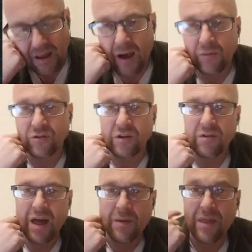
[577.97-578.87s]
How would you know
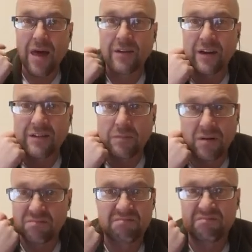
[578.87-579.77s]
that without the data
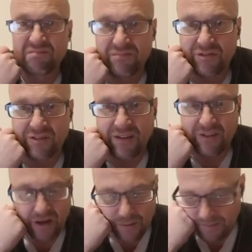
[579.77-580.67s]
book? Just have
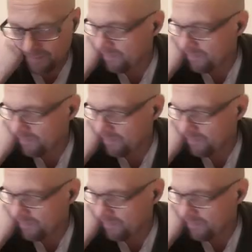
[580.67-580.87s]
to know it.